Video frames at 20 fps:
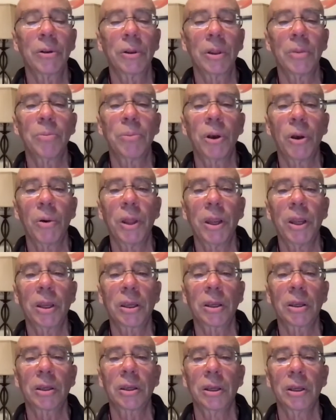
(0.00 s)

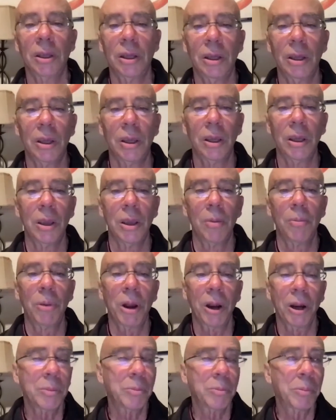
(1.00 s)
poetic
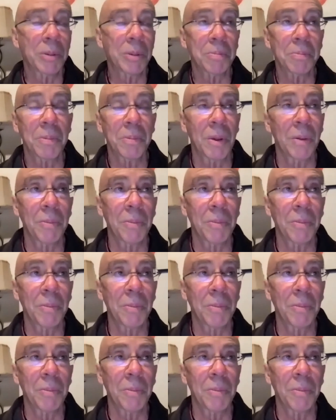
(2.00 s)
part, but